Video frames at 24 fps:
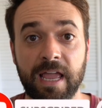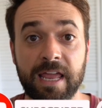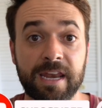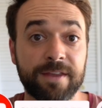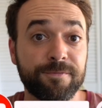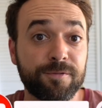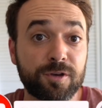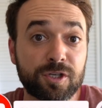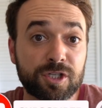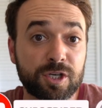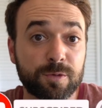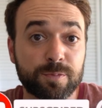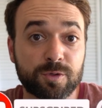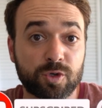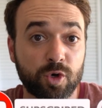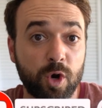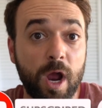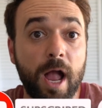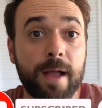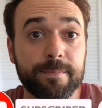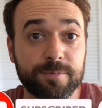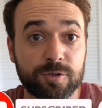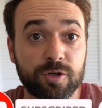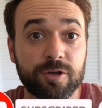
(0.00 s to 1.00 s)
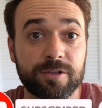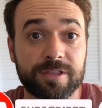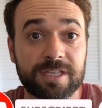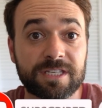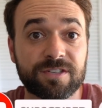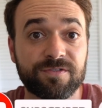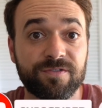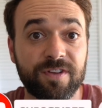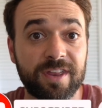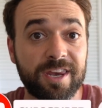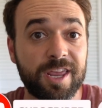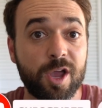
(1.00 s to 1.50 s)
And if you subscribe during this
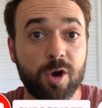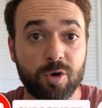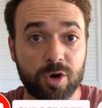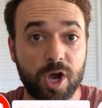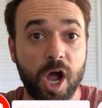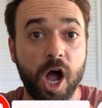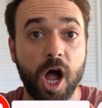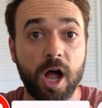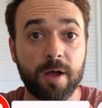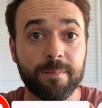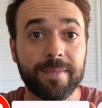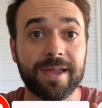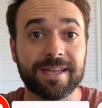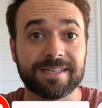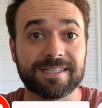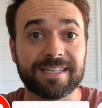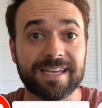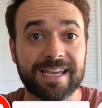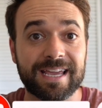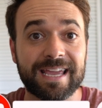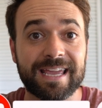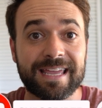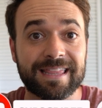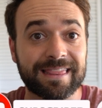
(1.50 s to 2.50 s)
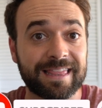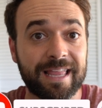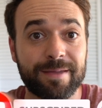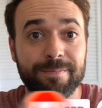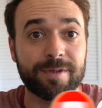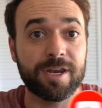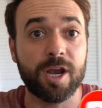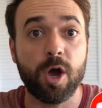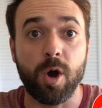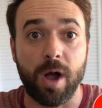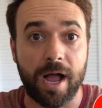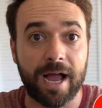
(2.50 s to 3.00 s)
video, comment and let
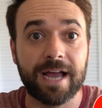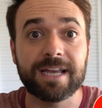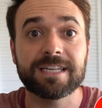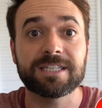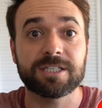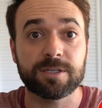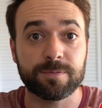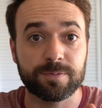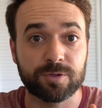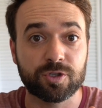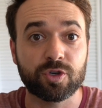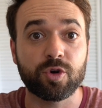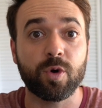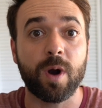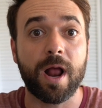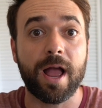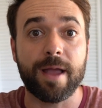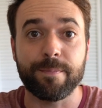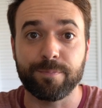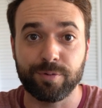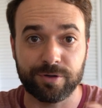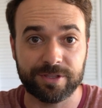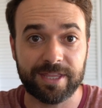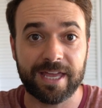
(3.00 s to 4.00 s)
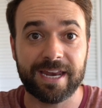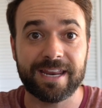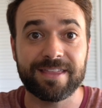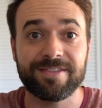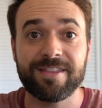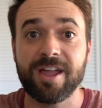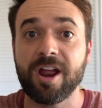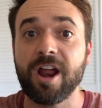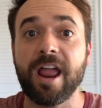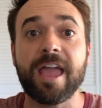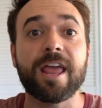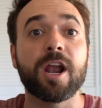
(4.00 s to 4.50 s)
me know I subscribe. Put that in
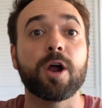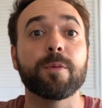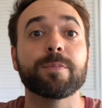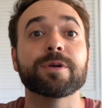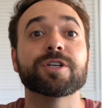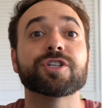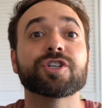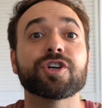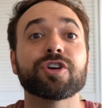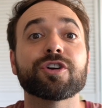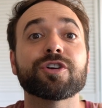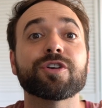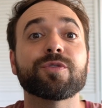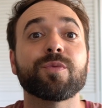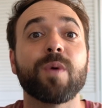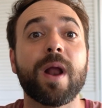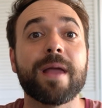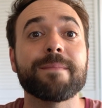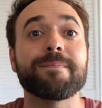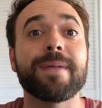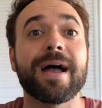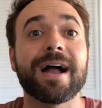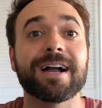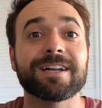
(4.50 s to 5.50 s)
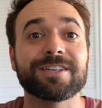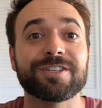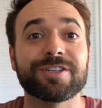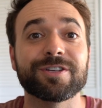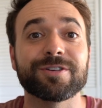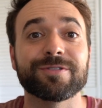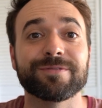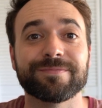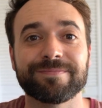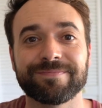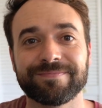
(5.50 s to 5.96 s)
there and I'll be sure to write back to you.